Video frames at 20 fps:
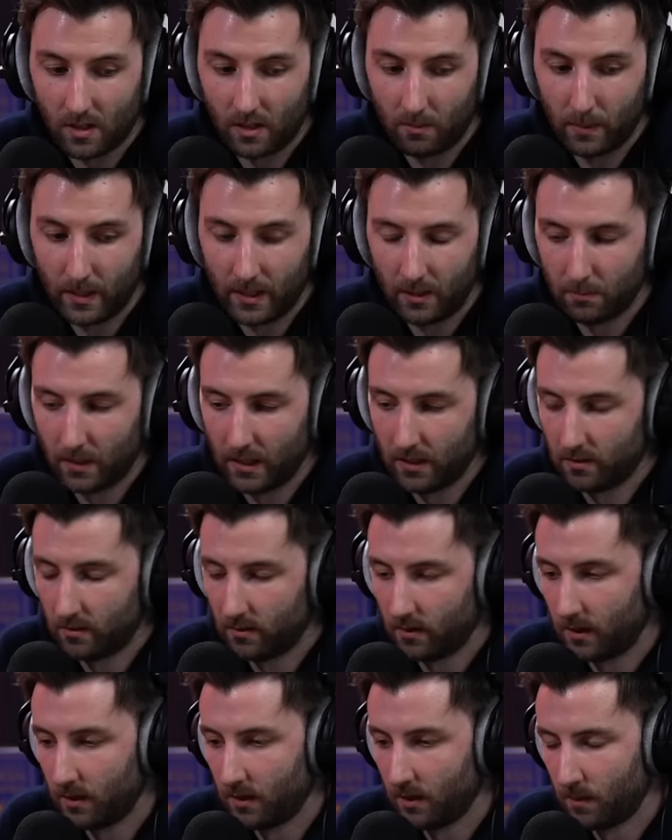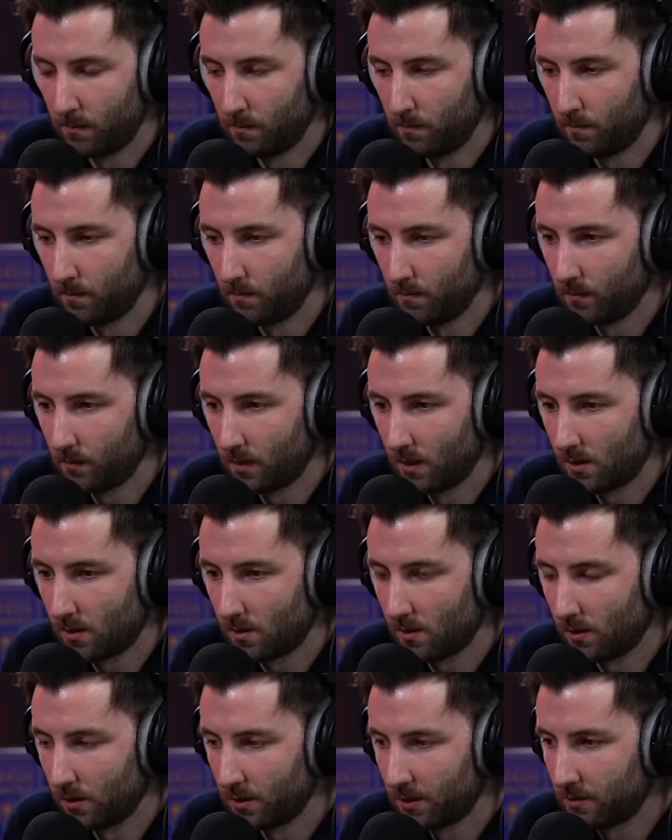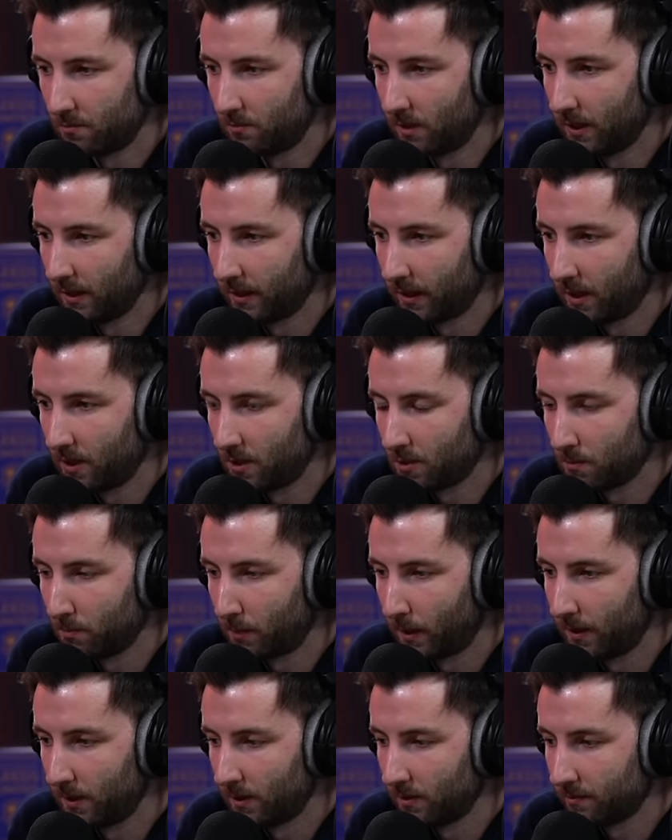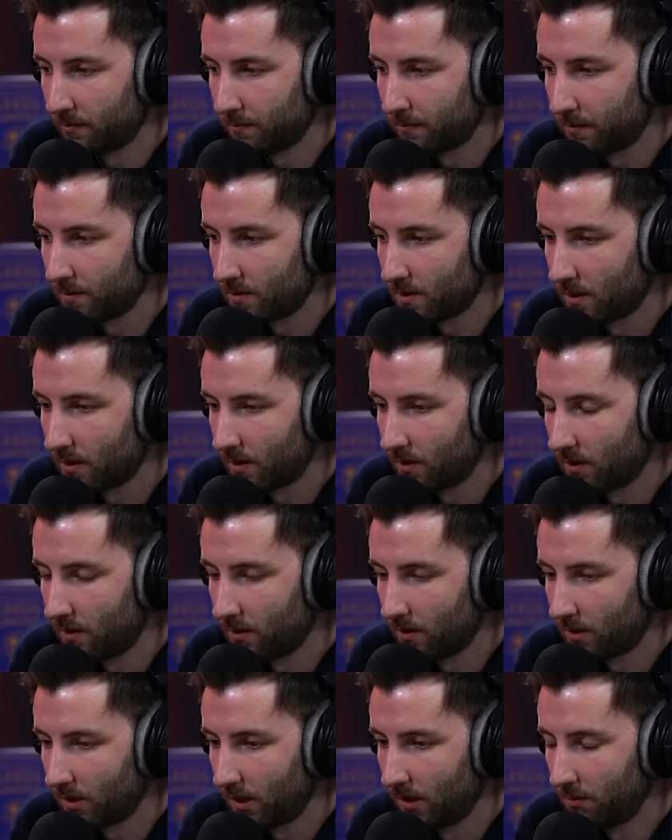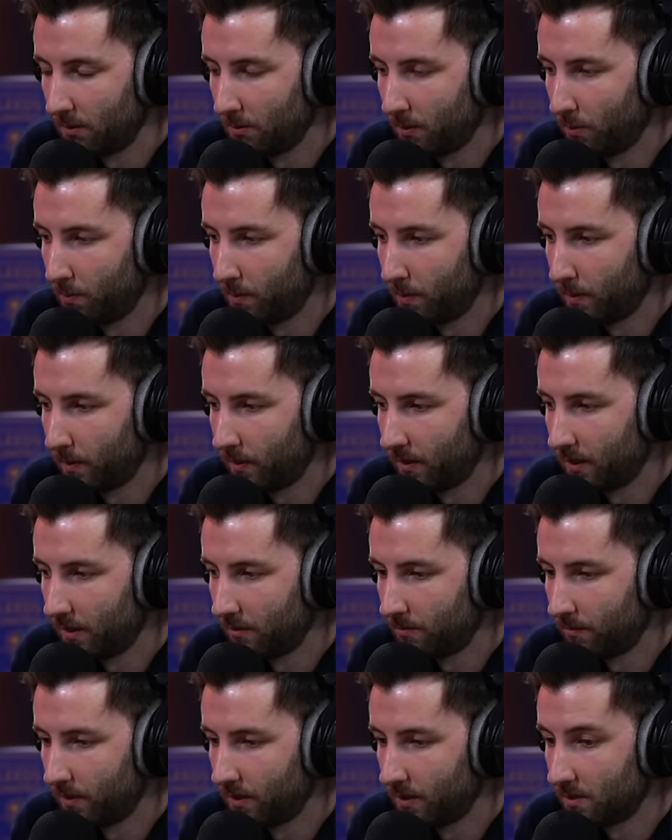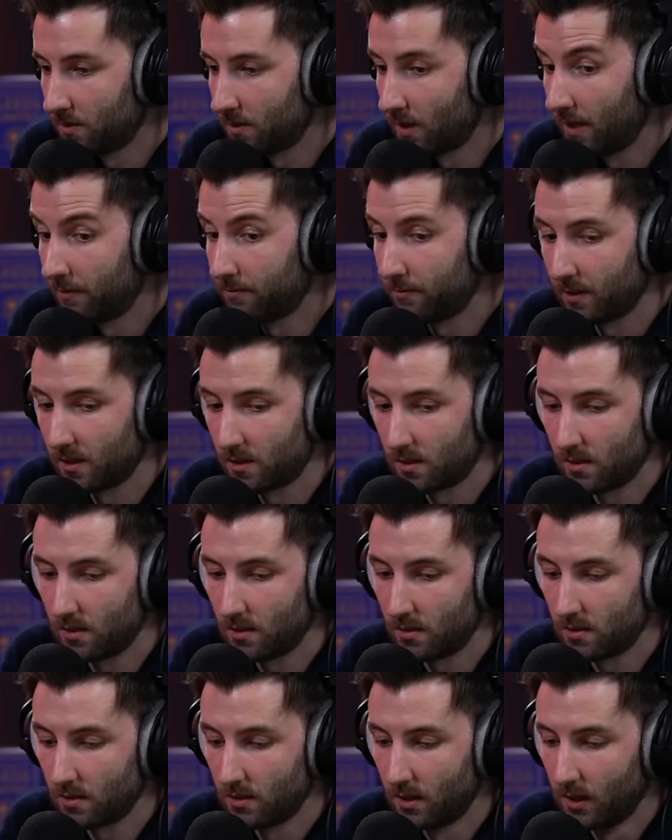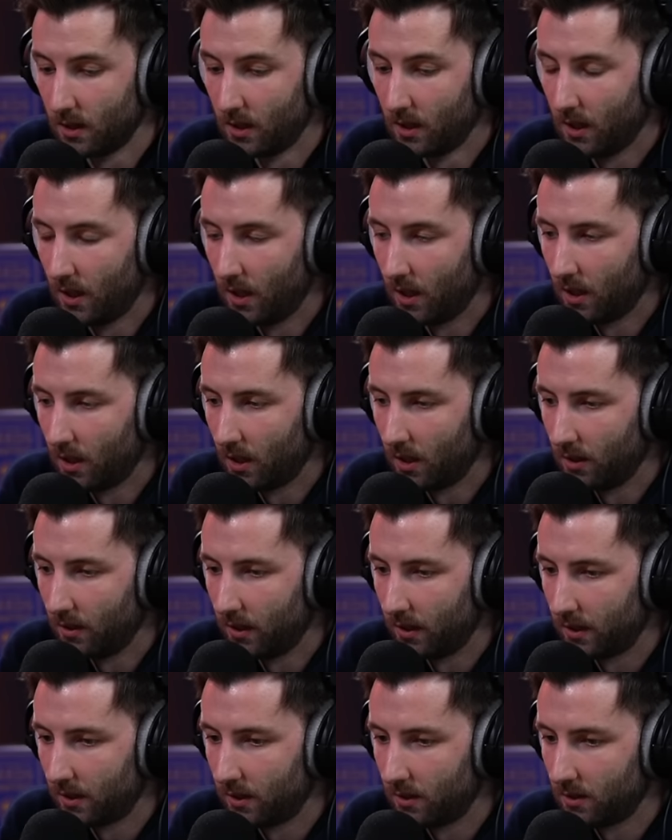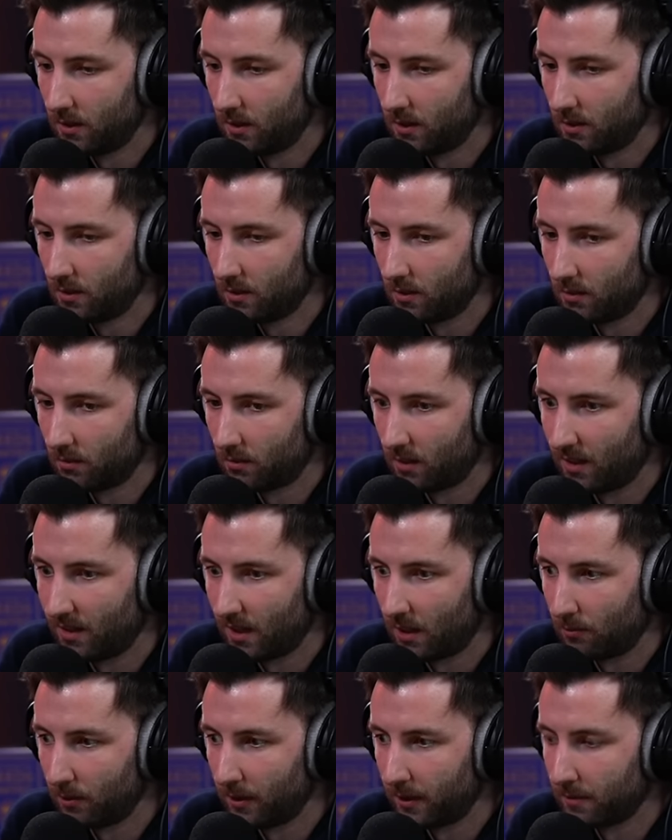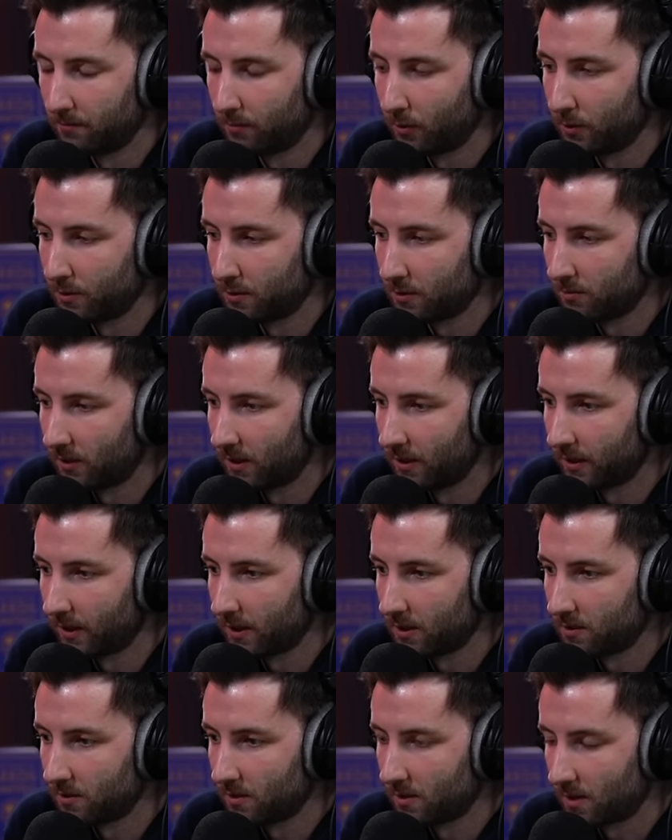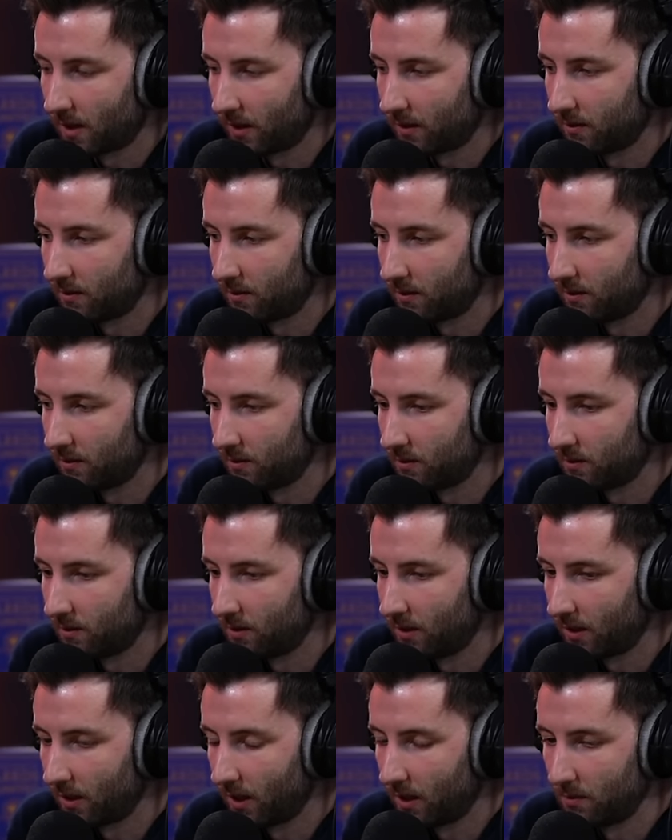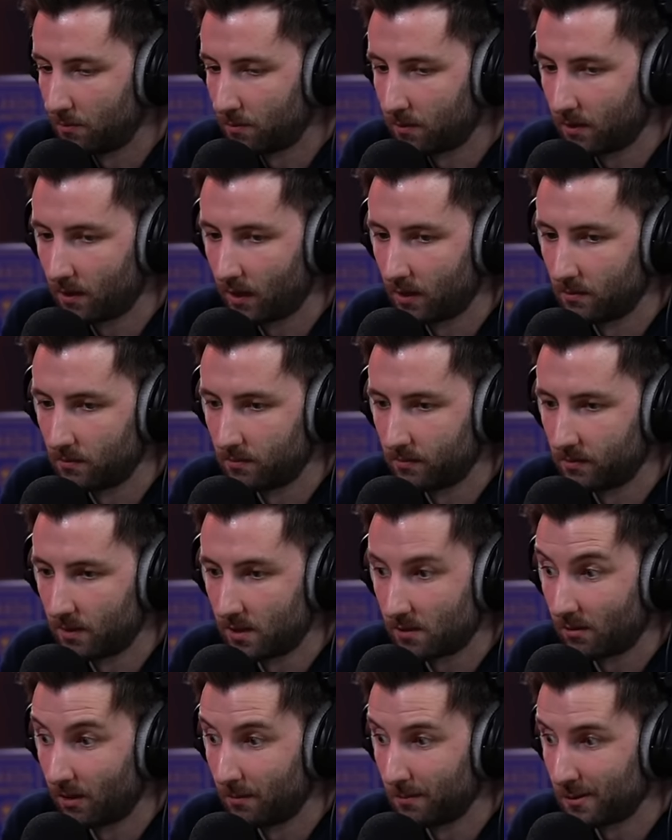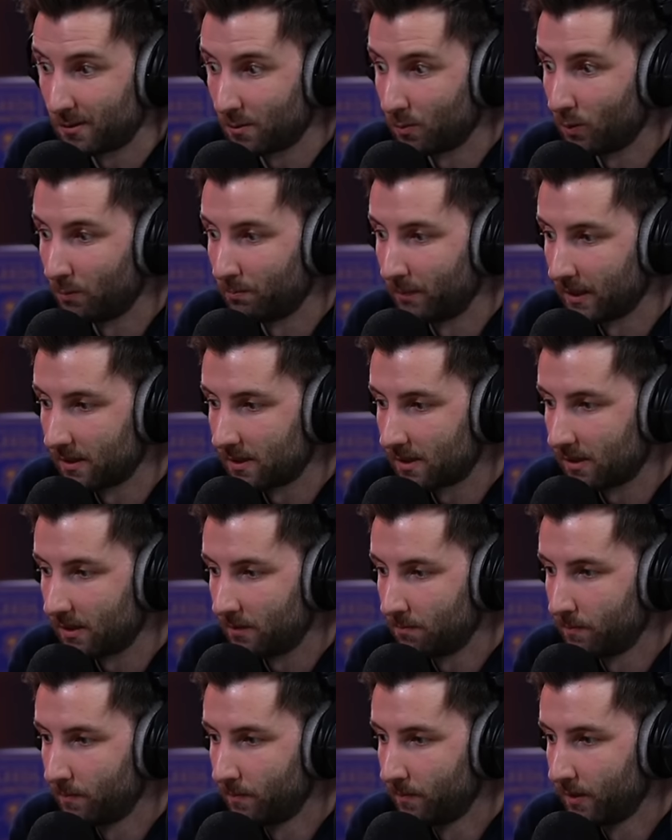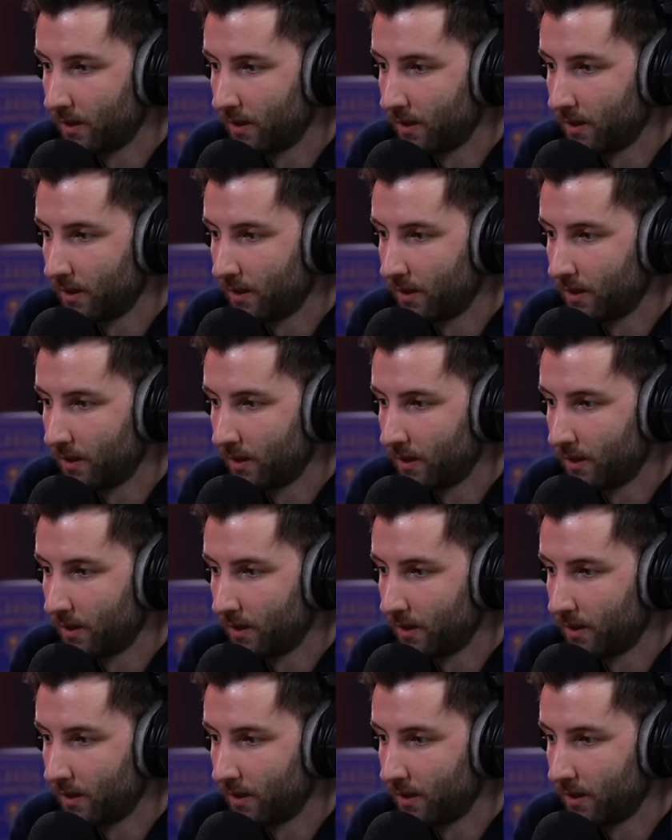their main man. He scored in a relegation playoff to keep them up in their first season. And then they narrowly avoided relegation the second season. Again, he was kind of described as a one-man team.